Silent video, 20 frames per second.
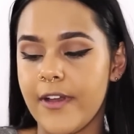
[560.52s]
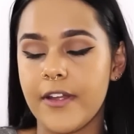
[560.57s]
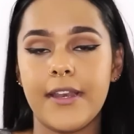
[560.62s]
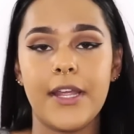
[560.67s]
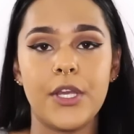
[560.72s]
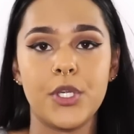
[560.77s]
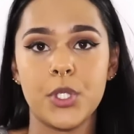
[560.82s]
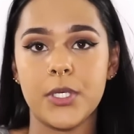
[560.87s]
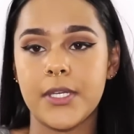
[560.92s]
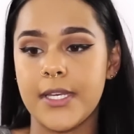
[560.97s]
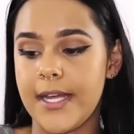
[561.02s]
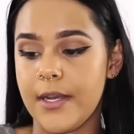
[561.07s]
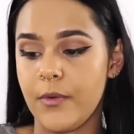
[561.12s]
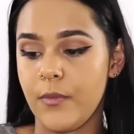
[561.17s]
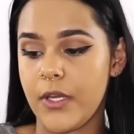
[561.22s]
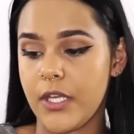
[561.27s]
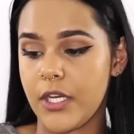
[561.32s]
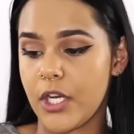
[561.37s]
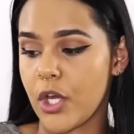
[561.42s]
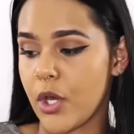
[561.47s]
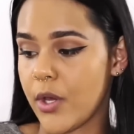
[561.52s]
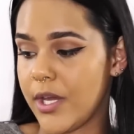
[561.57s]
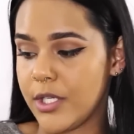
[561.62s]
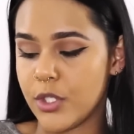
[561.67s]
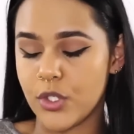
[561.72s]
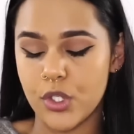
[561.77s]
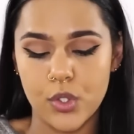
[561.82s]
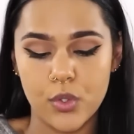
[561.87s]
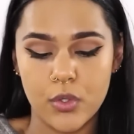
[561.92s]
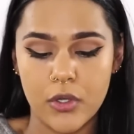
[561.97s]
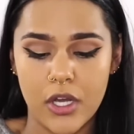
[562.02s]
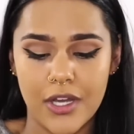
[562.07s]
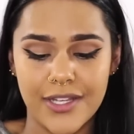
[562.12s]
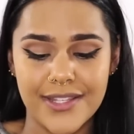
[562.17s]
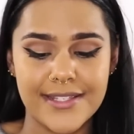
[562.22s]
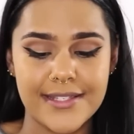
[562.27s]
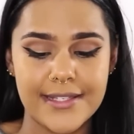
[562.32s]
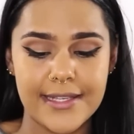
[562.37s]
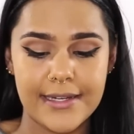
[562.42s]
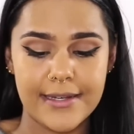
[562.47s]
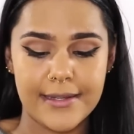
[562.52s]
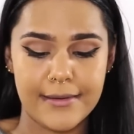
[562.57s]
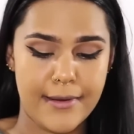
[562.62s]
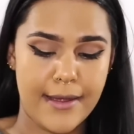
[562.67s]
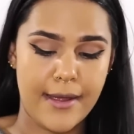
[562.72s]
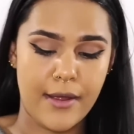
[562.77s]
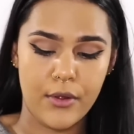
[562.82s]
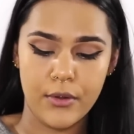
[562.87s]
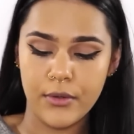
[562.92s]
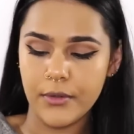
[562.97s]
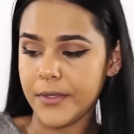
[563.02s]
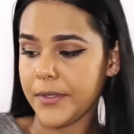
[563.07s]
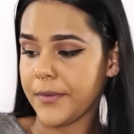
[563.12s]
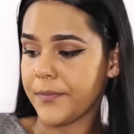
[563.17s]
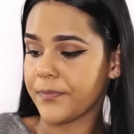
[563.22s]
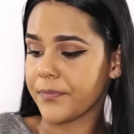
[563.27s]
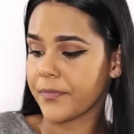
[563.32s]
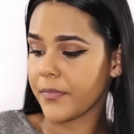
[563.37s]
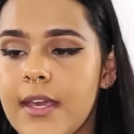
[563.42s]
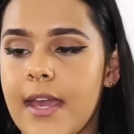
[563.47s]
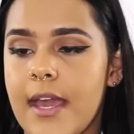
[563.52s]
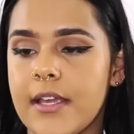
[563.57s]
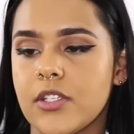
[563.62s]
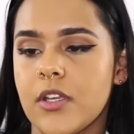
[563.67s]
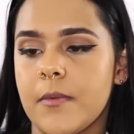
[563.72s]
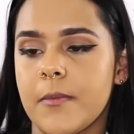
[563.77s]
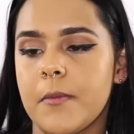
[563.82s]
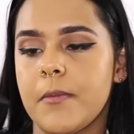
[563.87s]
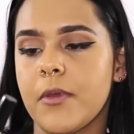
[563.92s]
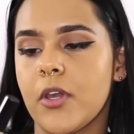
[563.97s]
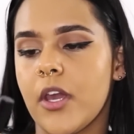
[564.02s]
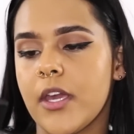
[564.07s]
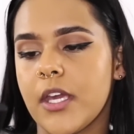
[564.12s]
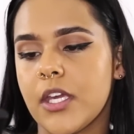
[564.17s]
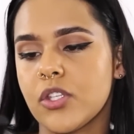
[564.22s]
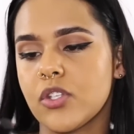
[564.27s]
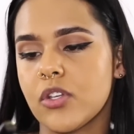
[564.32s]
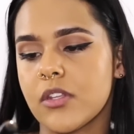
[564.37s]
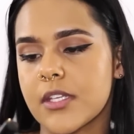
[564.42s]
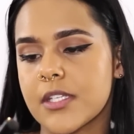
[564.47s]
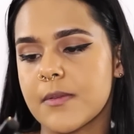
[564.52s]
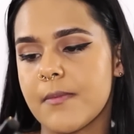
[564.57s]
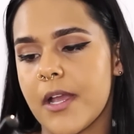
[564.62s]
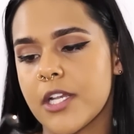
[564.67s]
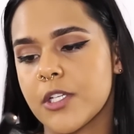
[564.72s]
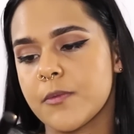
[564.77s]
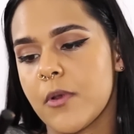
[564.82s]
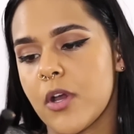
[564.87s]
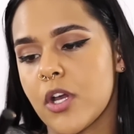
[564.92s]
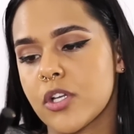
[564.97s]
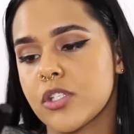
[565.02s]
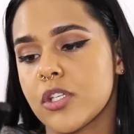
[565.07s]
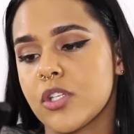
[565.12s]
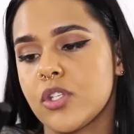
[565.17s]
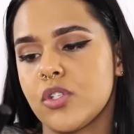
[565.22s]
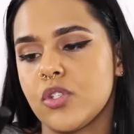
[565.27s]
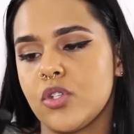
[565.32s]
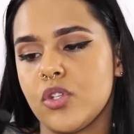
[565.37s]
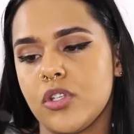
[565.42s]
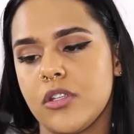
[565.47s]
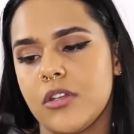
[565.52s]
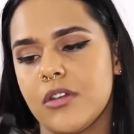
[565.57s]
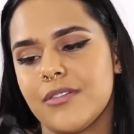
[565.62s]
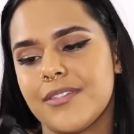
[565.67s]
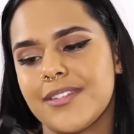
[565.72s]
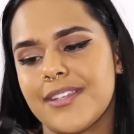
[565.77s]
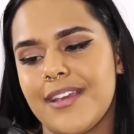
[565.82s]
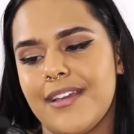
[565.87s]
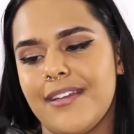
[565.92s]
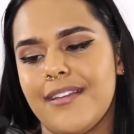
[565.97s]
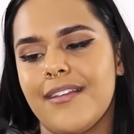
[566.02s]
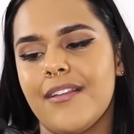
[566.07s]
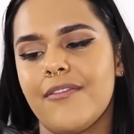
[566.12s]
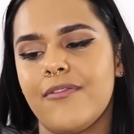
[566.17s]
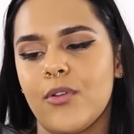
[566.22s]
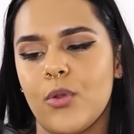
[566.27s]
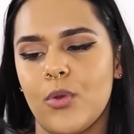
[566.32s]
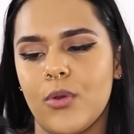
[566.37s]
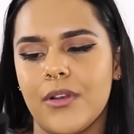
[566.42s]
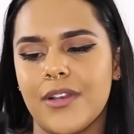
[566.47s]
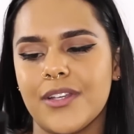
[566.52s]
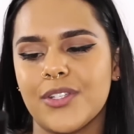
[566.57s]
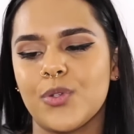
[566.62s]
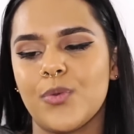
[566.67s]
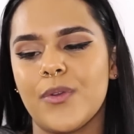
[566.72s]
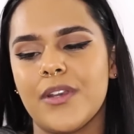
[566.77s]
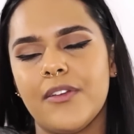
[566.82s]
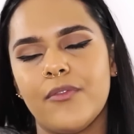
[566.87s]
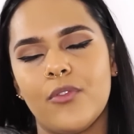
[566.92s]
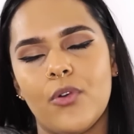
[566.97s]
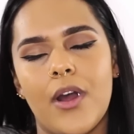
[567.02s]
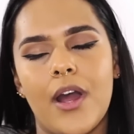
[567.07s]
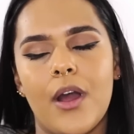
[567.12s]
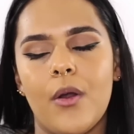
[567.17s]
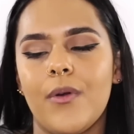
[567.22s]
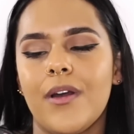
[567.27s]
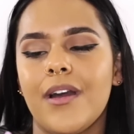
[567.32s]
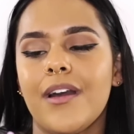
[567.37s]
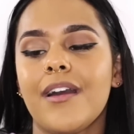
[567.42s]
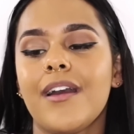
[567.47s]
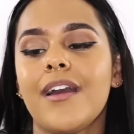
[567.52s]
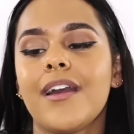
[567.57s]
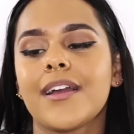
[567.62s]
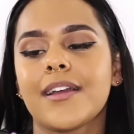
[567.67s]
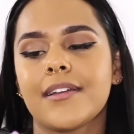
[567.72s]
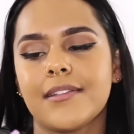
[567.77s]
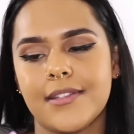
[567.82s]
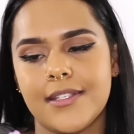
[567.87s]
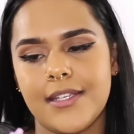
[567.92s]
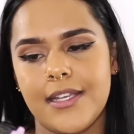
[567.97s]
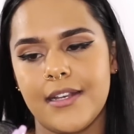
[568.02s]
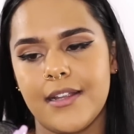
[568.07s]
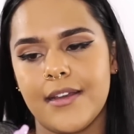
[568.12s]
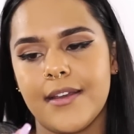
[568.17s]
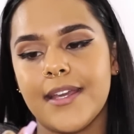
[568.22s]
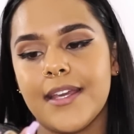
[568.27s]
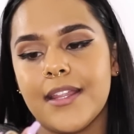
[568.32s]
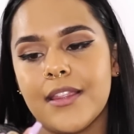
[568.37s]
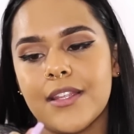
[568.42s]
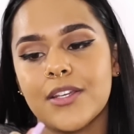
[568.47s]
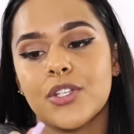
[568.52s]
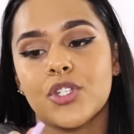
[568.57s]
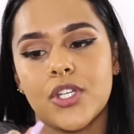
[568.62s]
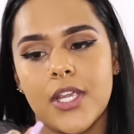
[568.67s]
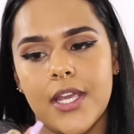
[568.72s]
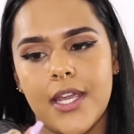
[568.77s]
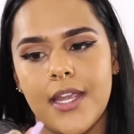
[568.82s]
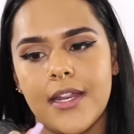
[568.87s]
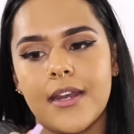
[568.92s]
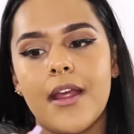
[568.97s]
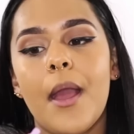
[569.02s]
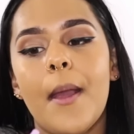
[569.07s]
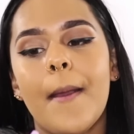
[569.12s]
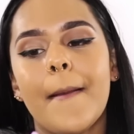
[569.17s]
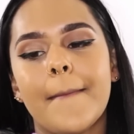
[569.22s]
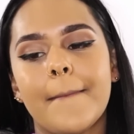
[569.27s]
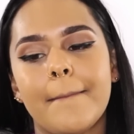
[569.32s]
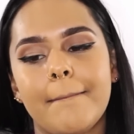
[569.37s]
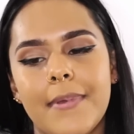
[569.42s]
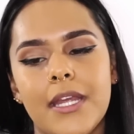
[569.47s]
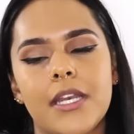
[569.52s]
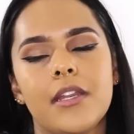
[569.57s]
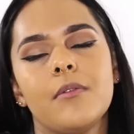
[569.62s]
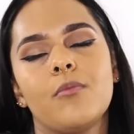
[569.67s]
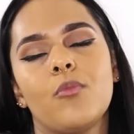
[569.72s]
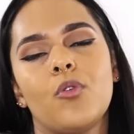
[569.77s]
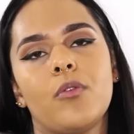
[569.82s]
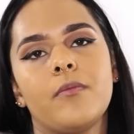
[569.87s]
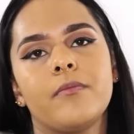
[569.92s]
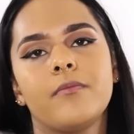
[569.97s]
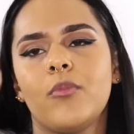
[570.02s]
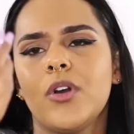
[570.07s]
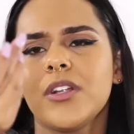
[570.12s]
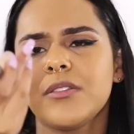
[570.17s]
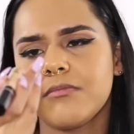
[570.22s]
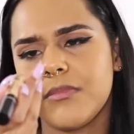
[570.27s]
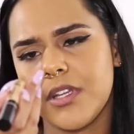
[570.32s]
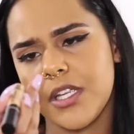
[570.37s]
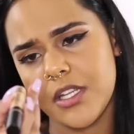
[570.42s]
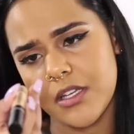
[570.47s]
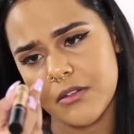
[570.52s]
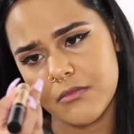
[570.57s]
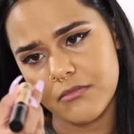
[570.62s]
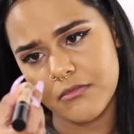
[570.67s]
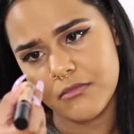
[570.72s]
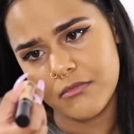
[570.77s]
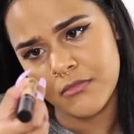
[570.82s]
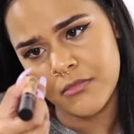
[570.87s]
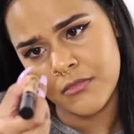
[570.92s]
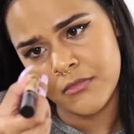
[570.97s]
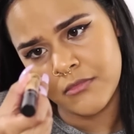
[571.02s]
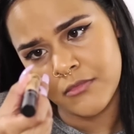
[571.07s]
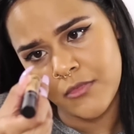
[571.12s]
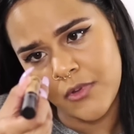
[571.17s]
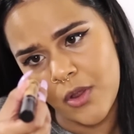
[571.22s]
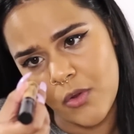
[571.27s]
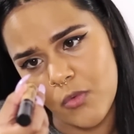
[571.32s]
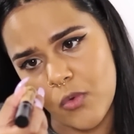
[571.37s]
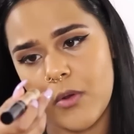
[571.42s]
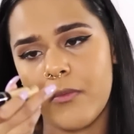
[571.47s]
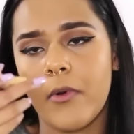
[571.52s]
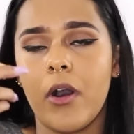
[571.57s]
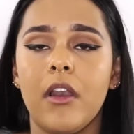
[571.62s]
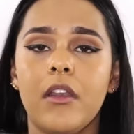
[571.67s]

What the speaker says: foundation done, we're going to go into concealer now. Okay, so I'm going to be going into the Smashbox Studio Skin Flawless 24-Hour Concealer in the shade Medium Warm. What? Medium? Warm